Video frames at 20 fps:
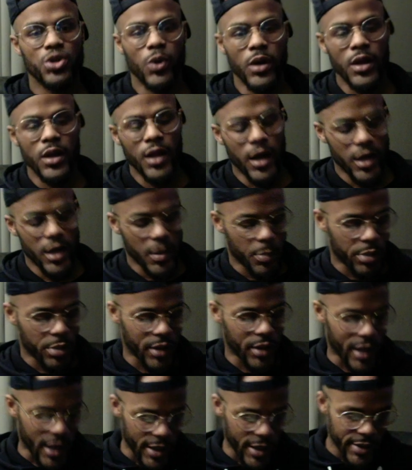On a
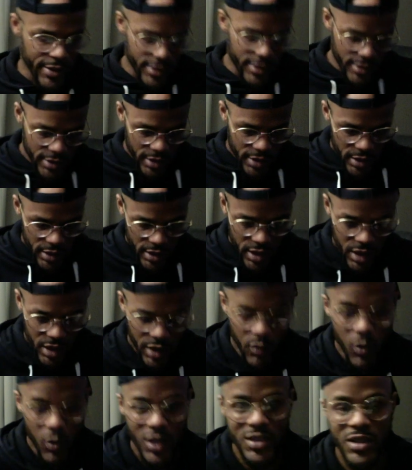plot, it
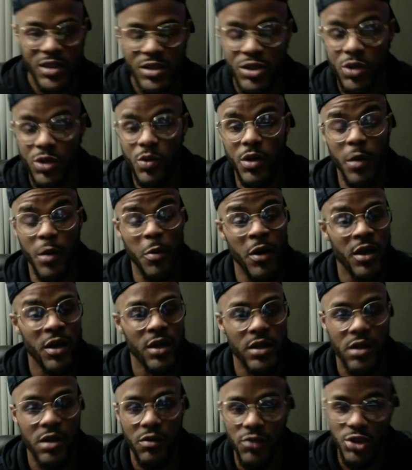wasn't too compelling
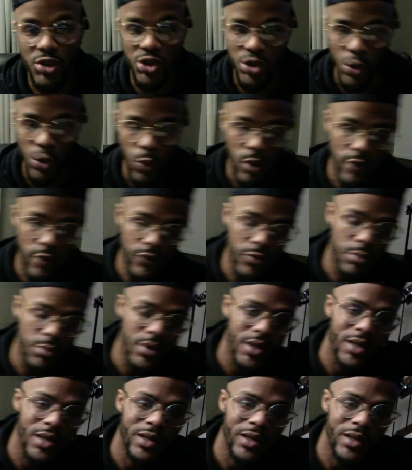of a story for me.